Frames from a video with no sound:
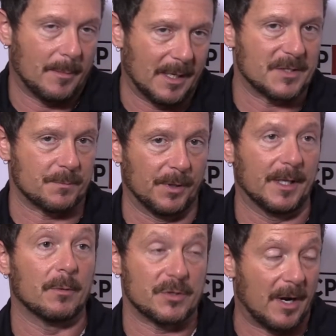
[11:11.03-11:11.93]
And that's really,
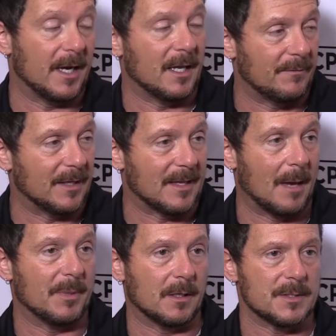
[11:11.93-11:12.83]
we're trying to innovate that,
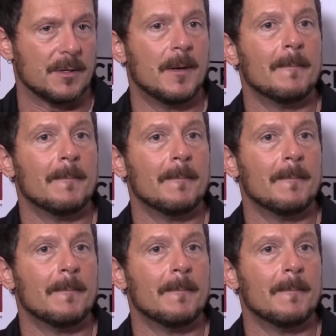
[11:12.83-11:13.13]
because